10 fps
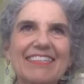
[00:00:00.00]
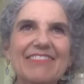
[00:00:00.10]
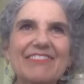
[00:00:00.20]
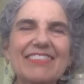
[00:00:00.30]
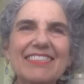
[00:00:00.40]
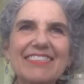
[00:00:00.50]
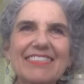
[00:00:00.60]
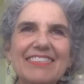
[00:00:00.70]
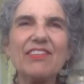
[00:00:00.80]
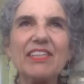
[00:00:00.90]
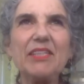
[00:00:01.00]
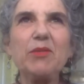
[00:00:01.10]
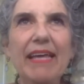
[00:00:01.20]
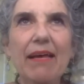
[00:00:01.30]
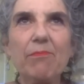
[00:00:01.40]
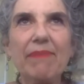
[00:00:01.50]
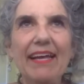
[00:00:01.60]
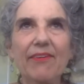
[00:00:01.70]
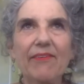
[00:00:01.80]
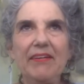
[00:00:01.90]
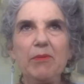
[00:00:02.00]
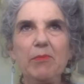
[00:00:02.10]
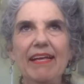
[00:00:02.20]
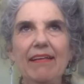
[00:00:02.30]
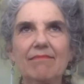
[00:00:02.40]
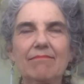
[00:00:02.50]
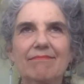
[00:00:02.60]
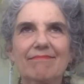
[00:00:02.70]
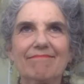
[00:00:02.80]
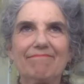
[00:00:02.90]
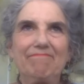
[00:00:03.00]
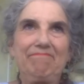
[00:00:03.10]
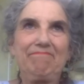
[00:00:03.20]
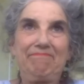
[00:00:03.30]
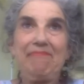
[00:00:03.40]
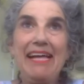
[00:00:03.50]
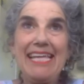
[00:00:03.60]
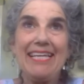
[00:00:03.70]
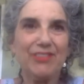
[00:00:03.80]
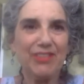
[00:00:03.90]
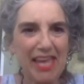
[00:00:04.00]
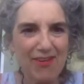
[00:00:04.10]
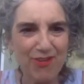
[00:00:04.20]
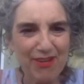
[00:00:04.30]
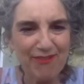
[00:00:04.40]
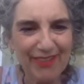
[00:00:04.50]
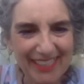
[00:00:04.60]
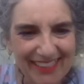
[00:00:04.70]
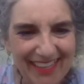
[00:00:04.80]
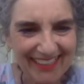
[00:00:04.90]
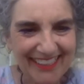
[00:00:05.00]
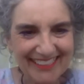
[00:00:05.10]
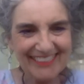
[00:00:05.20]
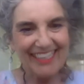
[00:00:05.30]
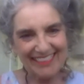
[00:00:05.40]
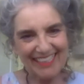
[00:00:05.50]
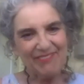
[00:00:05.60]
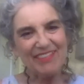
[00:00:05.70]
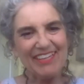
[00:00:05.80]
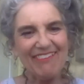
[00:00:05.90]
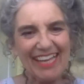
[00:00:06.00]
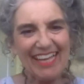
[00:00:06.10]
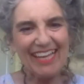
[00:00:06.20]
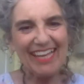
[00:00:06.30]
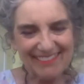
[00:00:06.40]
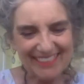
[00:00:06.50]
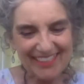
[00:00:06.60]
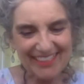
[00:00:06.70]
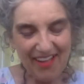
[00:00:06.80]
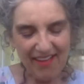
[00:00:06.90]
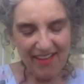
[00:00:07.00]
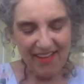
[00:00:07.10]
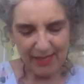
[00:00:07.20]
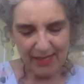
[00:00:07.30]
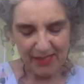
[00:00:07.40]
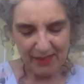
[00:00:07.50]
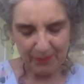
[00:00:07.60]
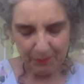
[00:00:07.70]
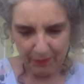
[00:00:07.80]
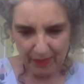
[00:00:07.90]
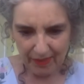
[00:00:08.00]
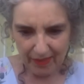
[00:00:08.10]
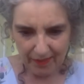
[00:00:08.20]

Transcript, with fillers: well just to give a little ba- background about my education a very long long time ago i started off um,